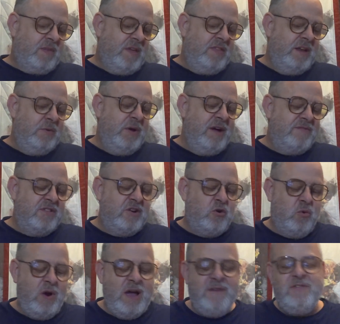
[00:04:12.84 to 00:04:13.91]
Then we have The
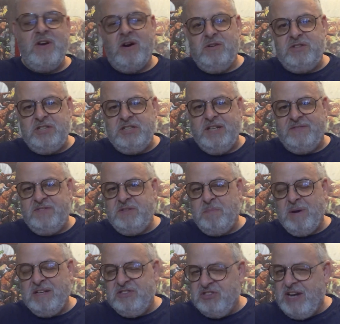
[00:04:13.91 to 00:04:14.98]
Graveyard Shift
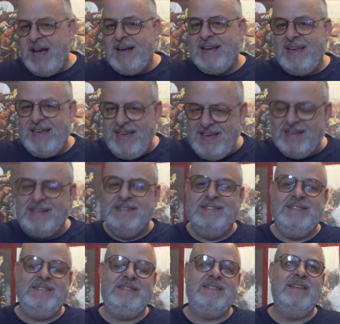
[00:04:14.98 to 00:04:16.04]
by Jack
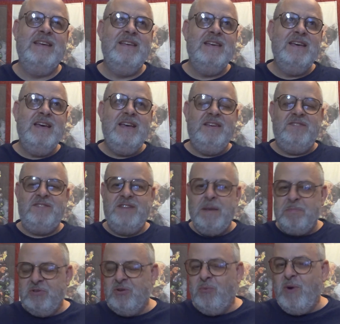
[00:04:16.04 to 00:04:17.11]
Higgins. He
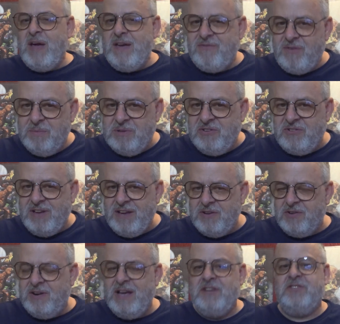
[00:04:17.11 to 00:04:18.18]
steps away from his
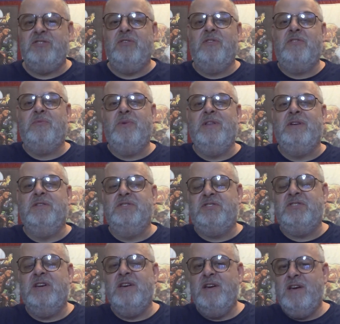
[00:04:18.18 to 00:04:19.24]
international
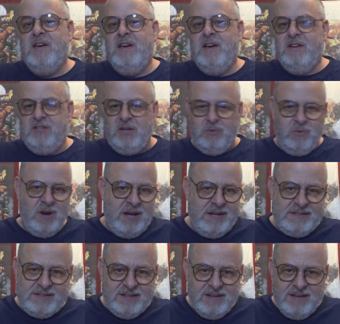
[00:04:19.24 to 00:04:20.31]
thrillers to
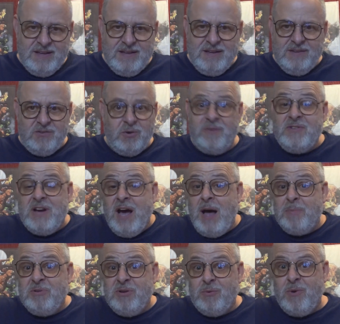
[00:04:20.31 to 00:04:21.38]
write sort of a
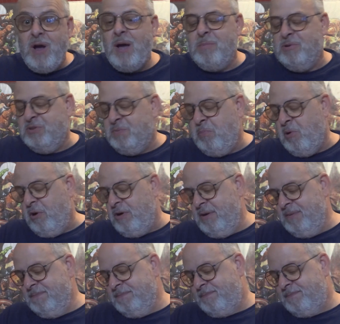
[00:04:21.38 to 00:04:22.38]
cops and robbers book.